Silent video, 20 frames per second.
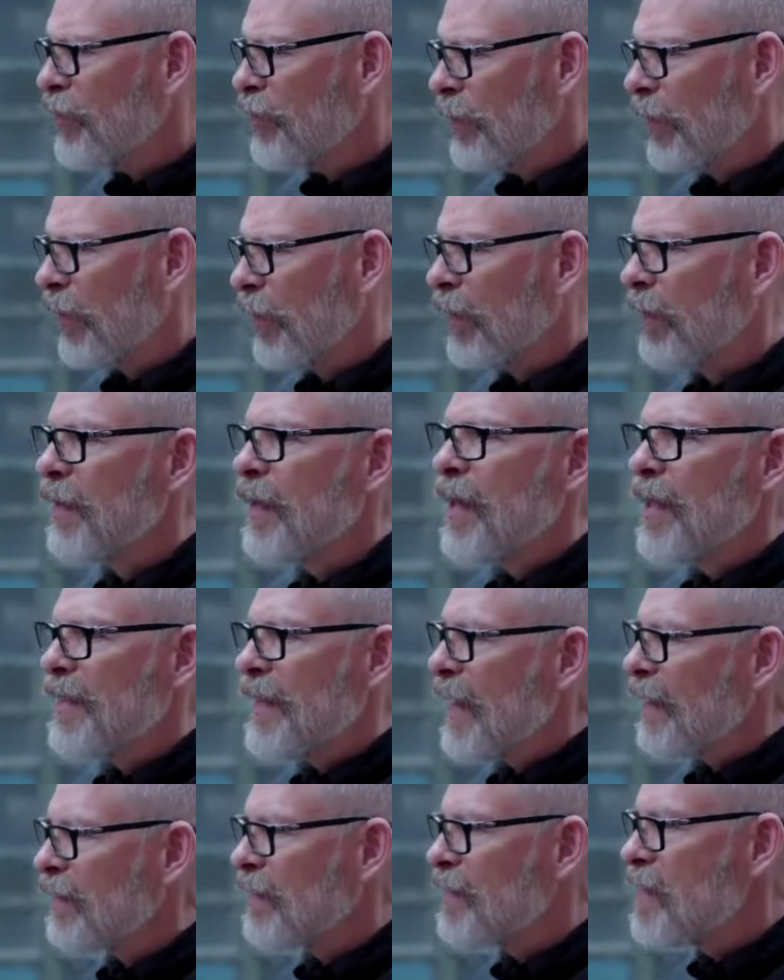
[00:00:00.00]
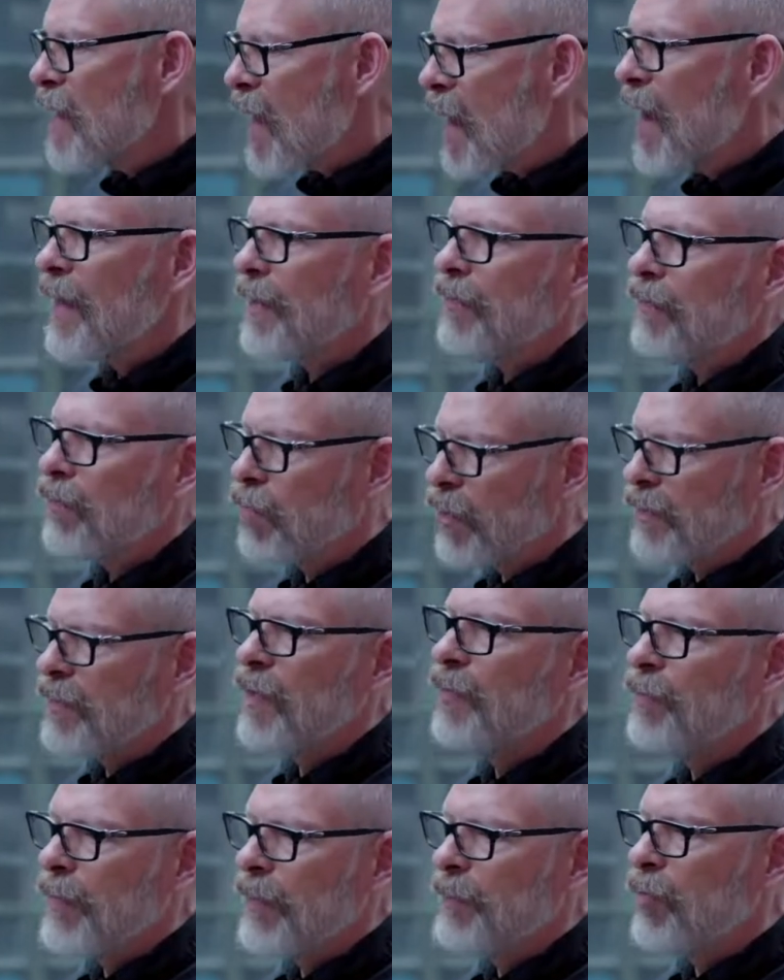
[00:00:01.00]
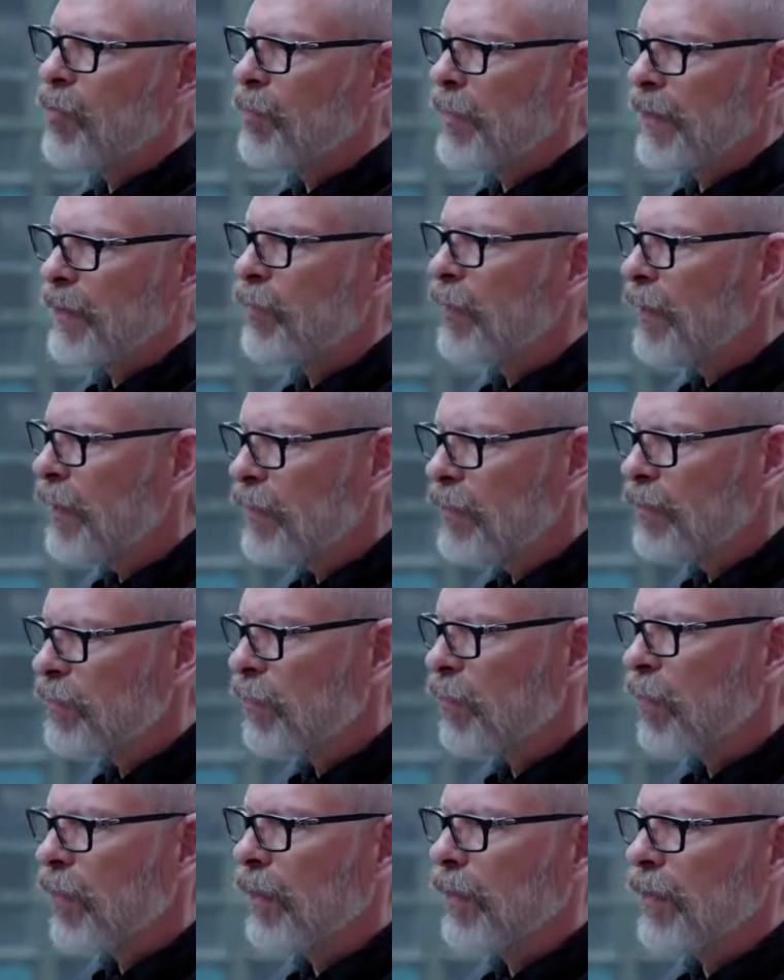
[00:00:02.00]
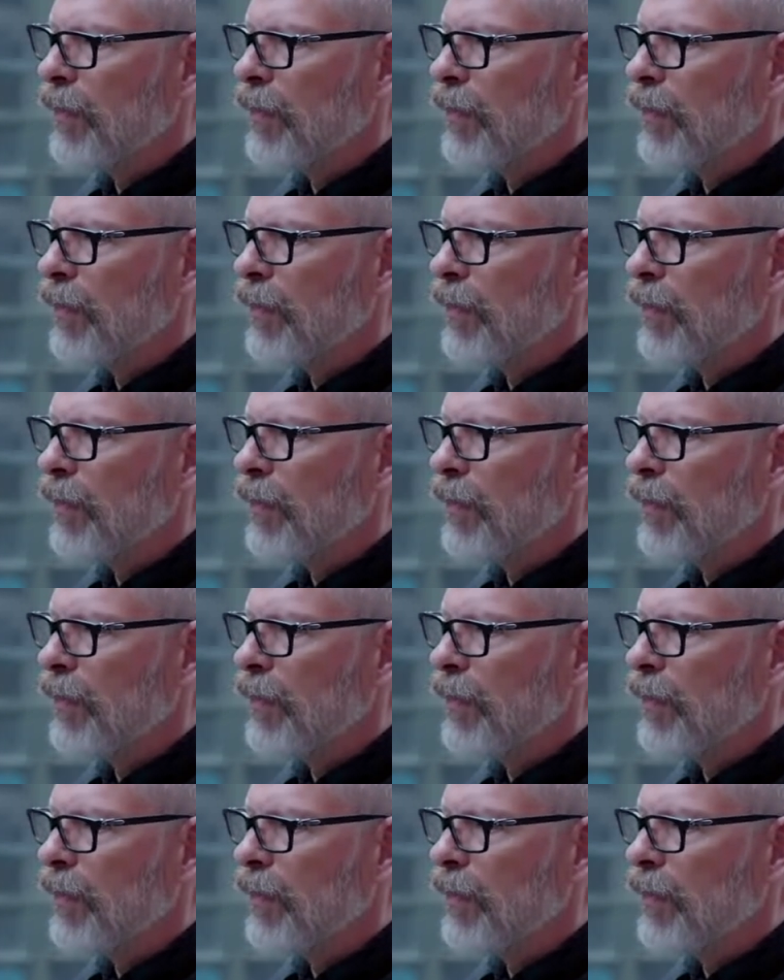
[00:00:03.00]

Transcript: pretty sure that's not what young people mean when they use the